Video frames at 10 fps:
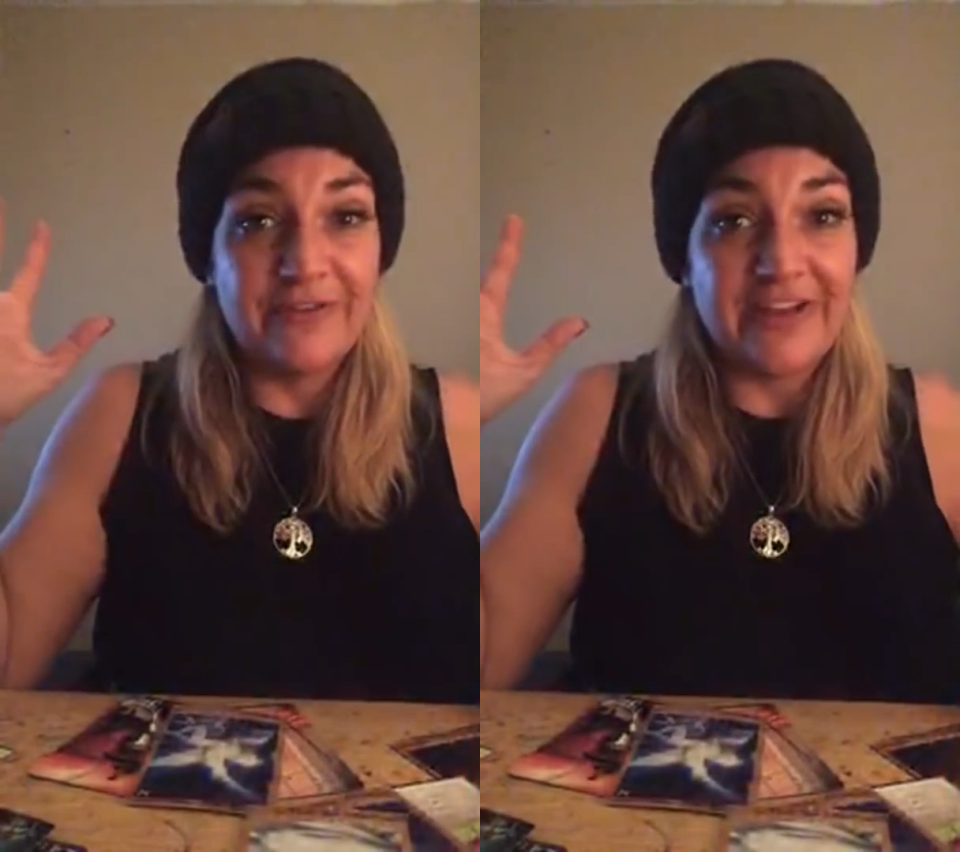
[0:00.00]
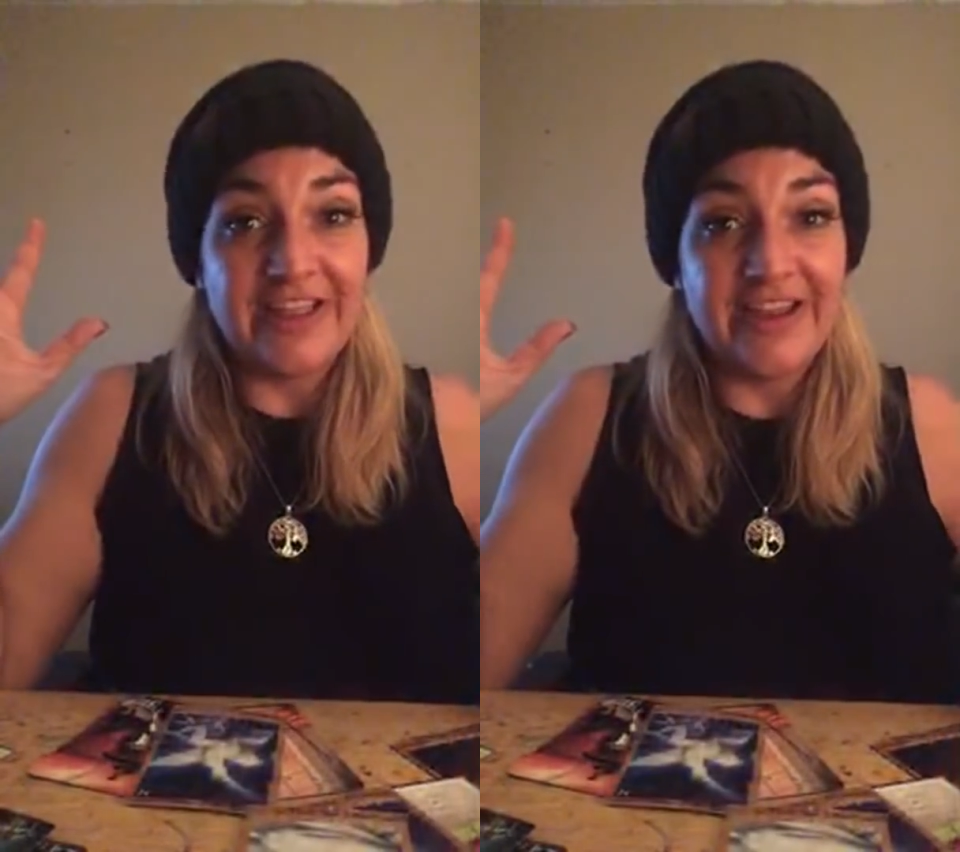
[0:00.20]

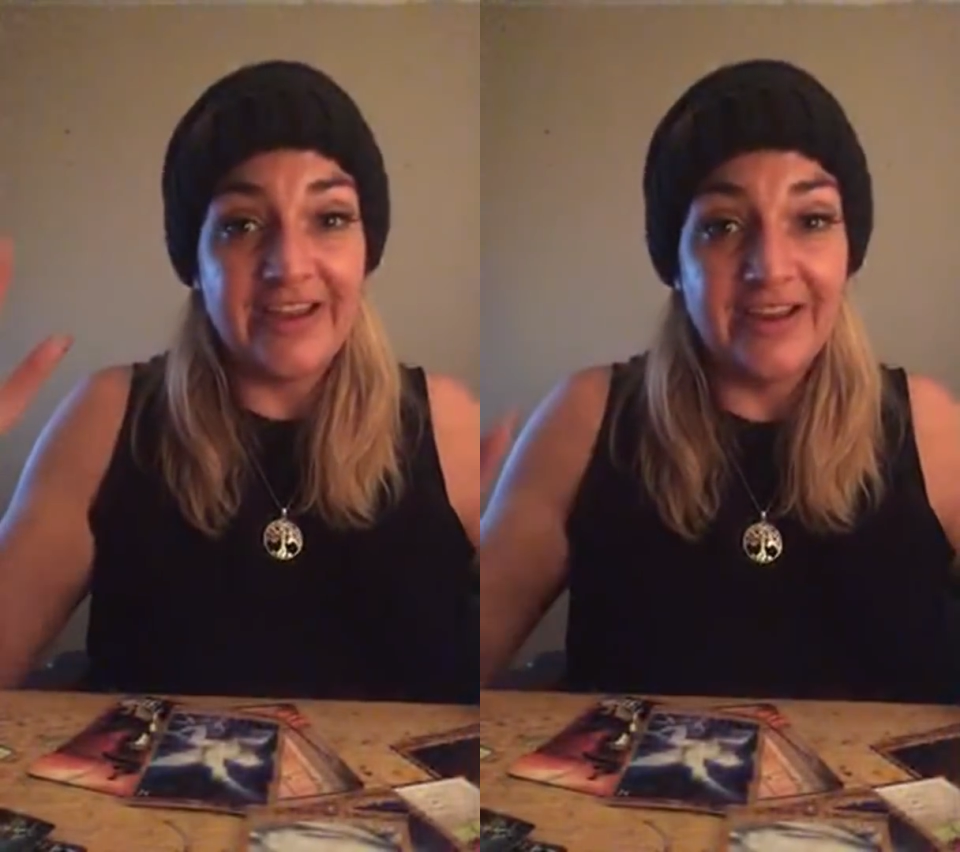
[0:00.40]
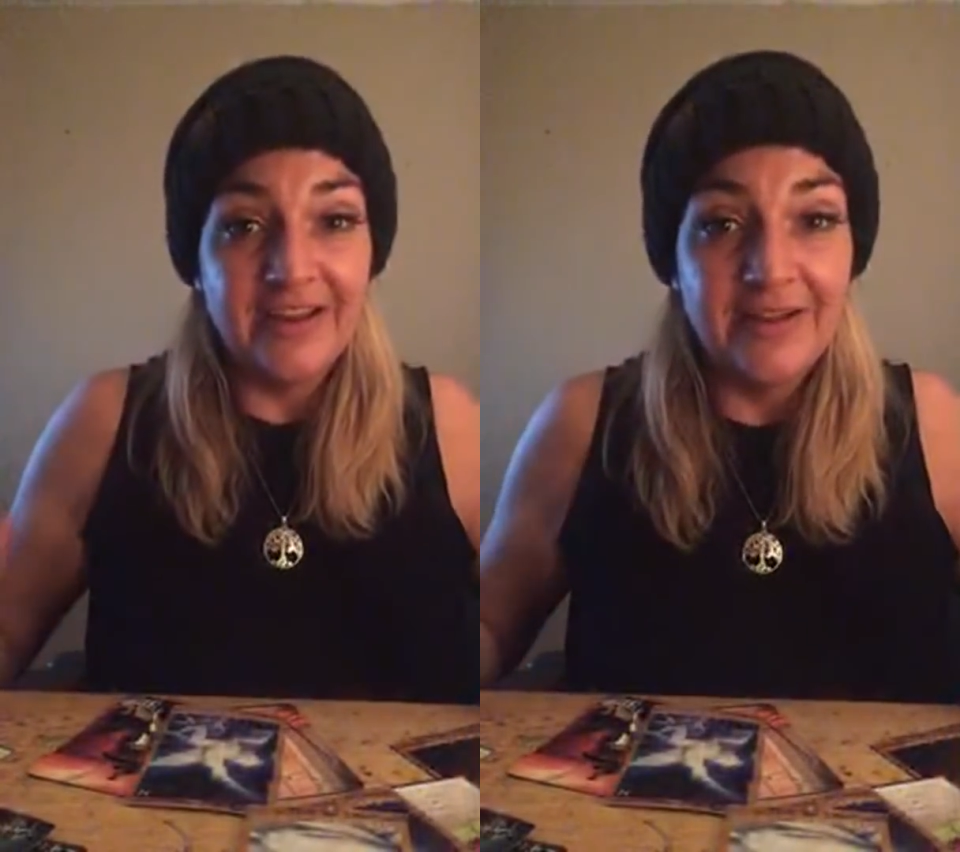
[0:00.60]

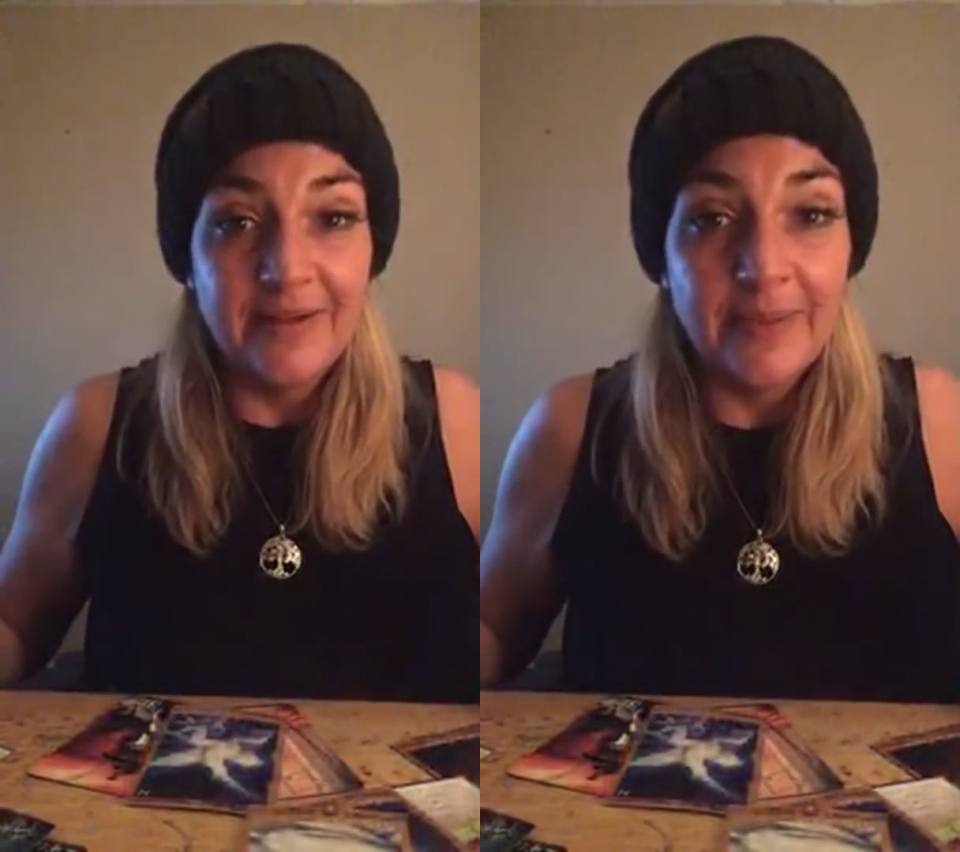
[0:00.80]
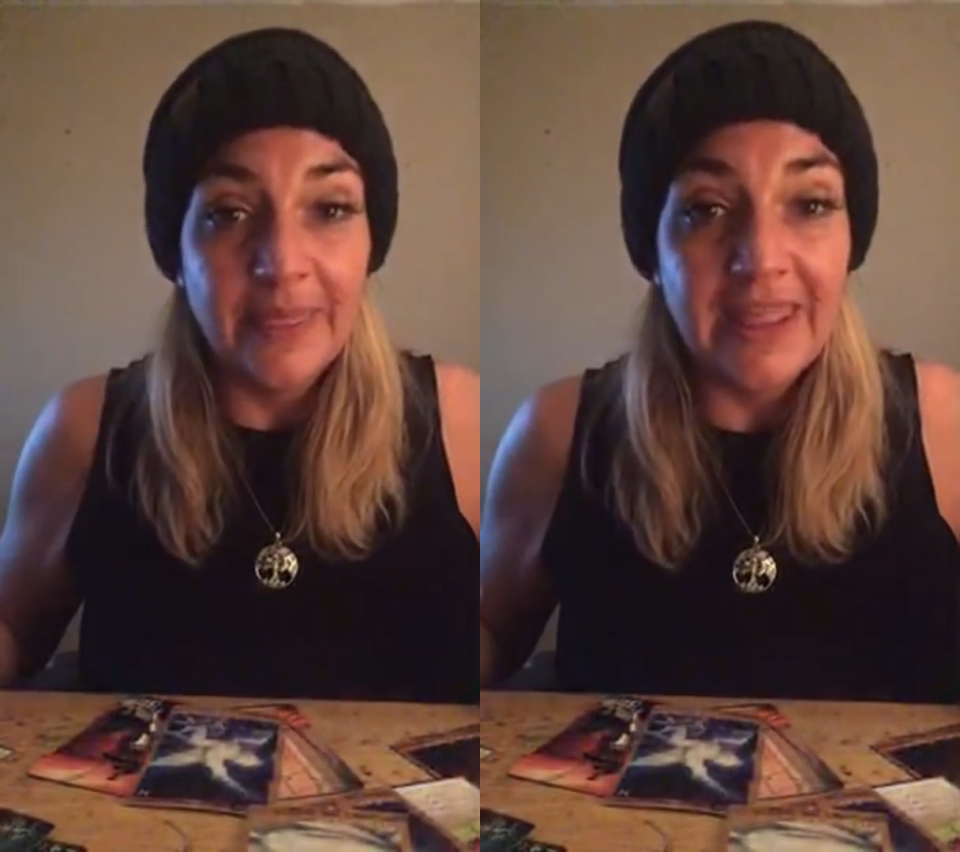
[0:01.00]
fella,
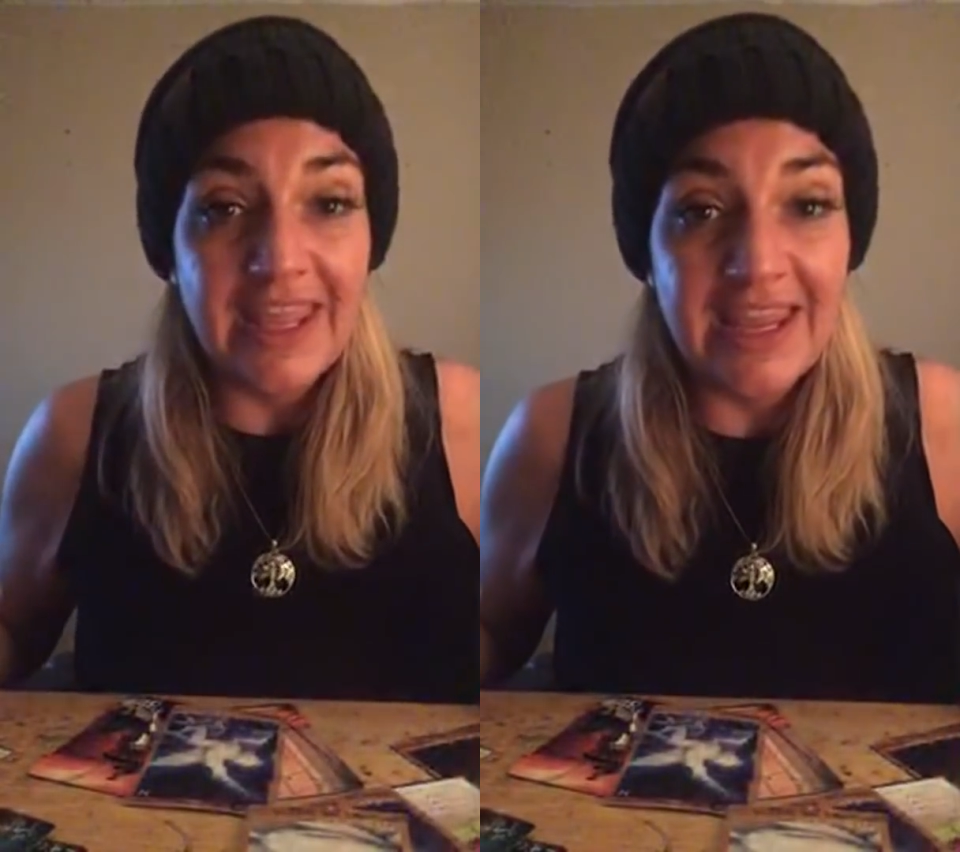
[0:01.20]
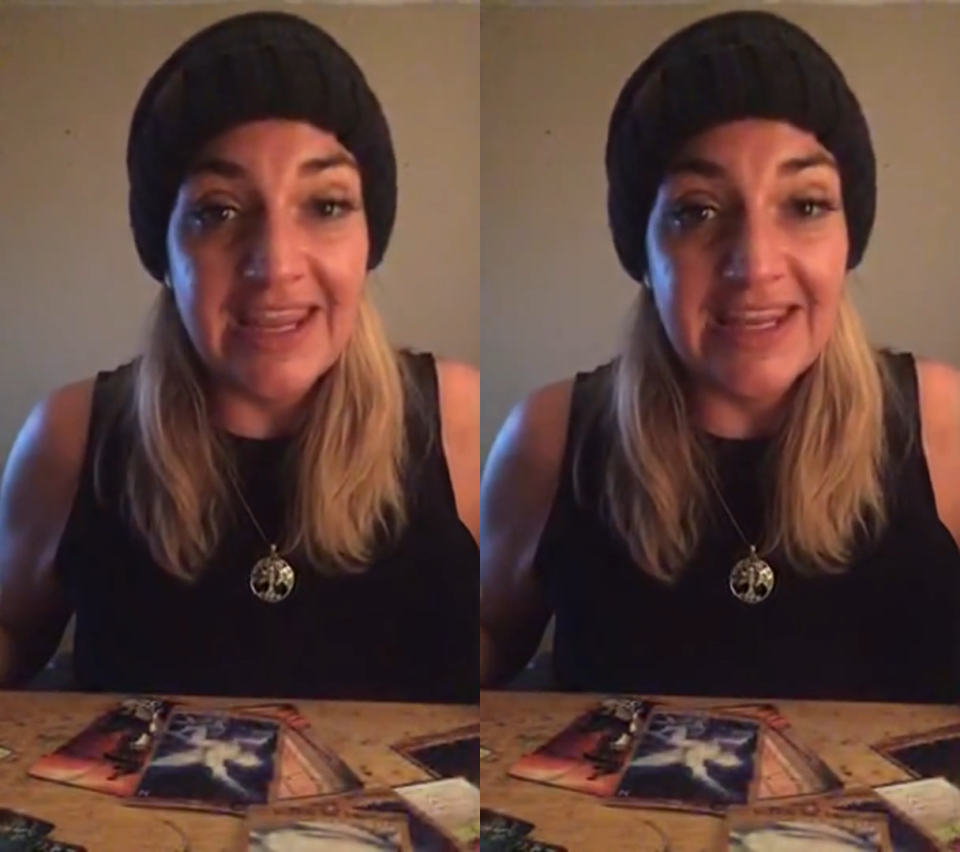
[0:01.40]

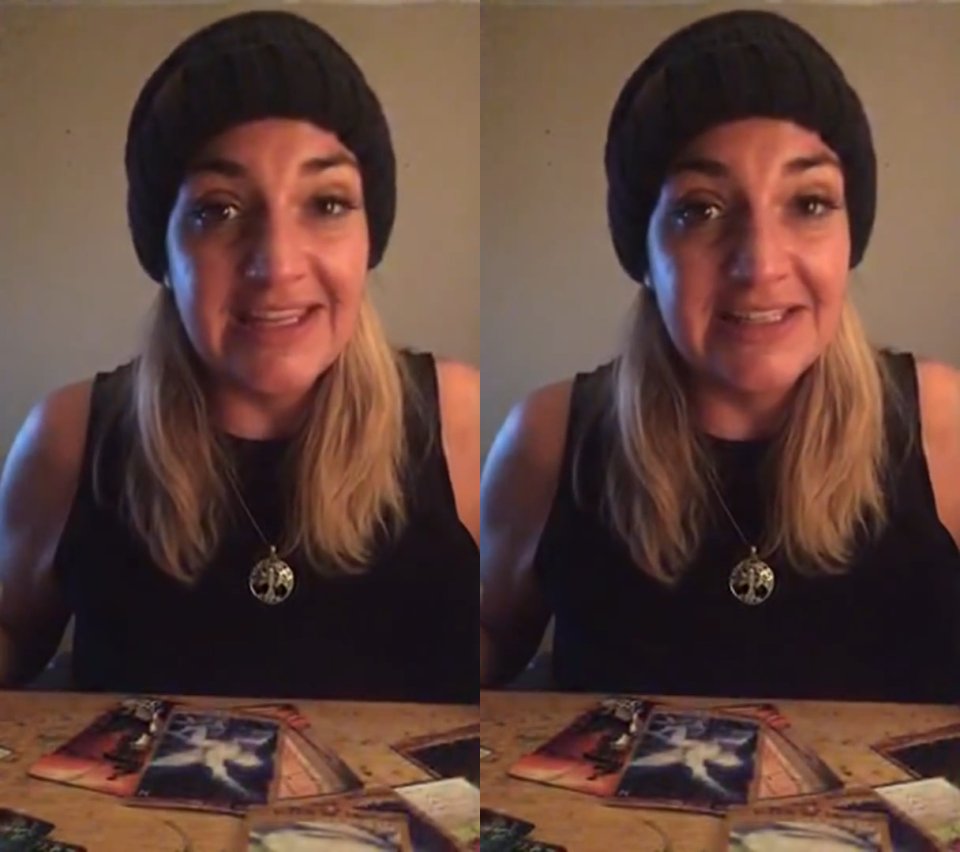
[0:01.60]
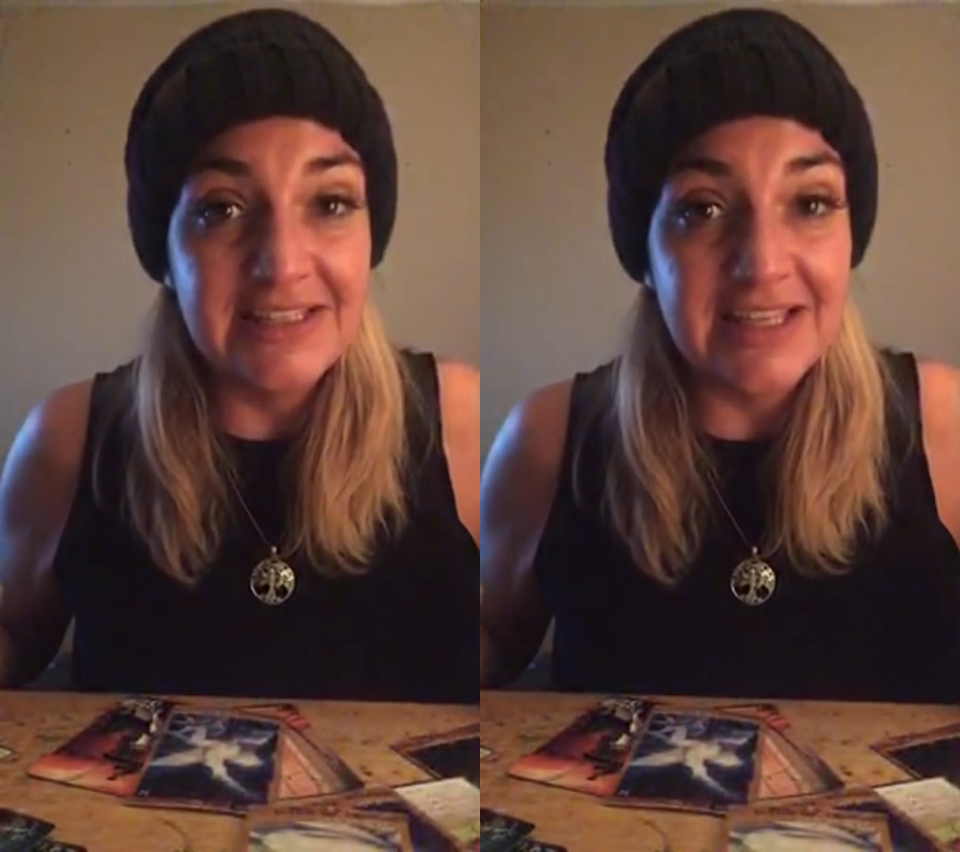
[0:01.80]
is,